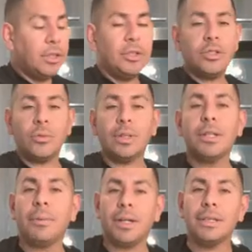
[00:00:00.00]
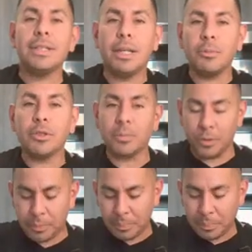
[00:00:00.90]
So really about 1
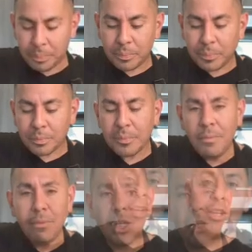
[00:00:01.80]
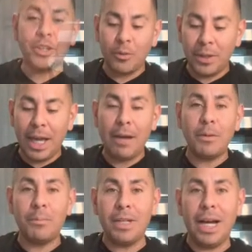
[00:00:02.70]
tablespoon. Now that we have
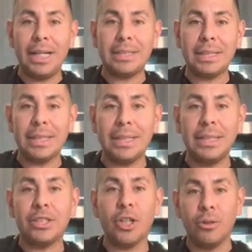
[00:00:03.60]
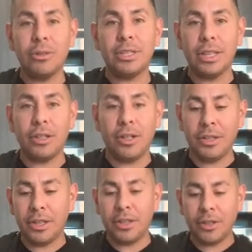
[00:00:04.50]
them nicely toasted on
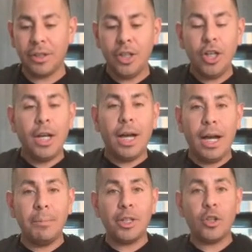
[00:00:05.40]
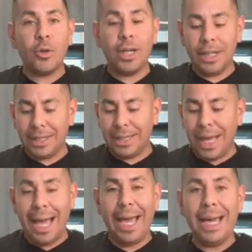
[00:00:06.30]
here, I'm gonna go ahead and
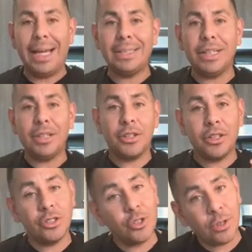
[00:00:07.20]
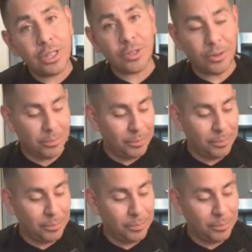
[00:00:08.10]
add the chorizo.